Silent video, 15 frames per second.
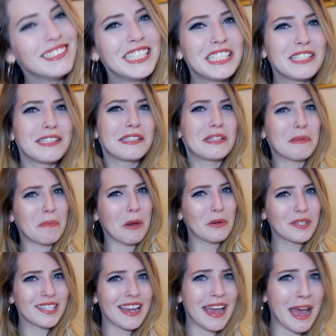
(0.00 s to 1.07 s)
Is it
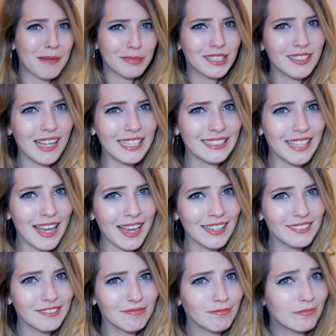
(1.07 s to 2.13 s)
supposed to happen like
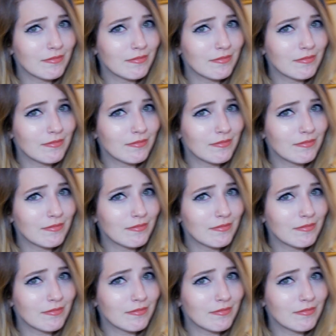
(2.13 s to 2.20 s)
that?